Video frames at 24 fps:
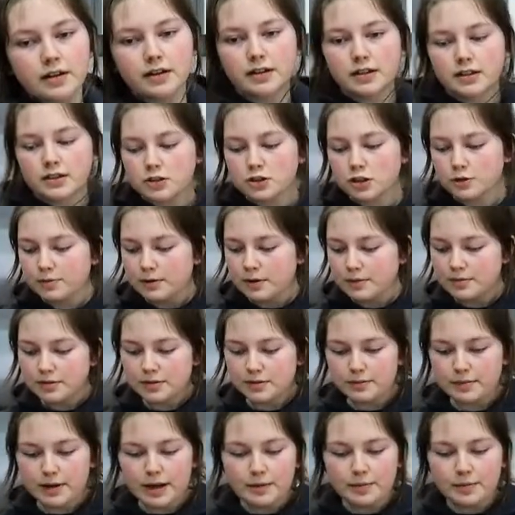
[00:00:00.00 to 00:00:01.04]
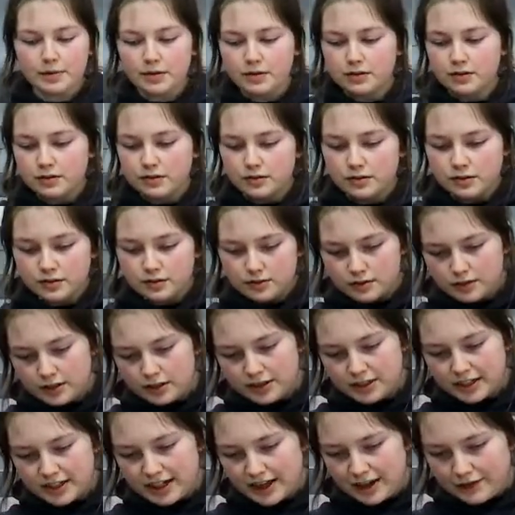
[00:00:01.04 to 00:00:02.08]
Let's chop up some pepper. I
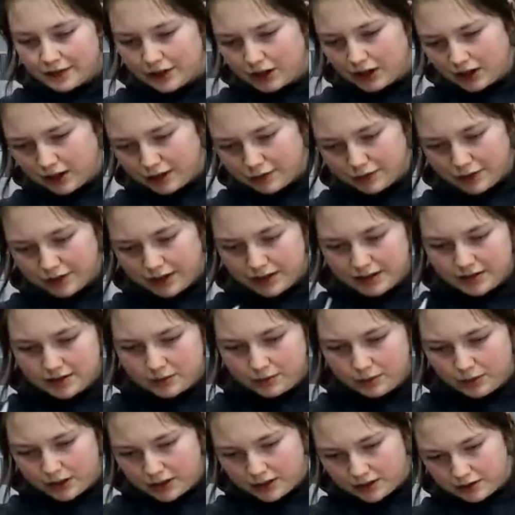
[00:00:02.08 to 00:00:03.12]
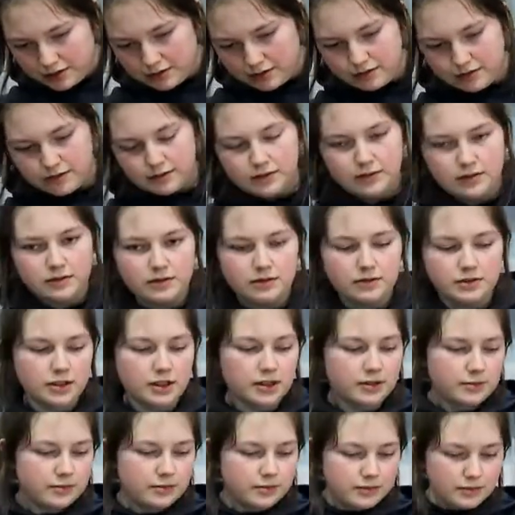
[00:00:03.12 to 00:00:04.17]
did have a knife here somewhere.
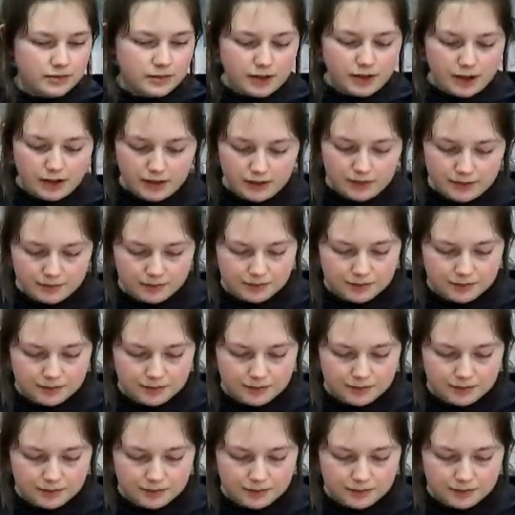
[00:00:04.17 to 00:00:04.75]
There.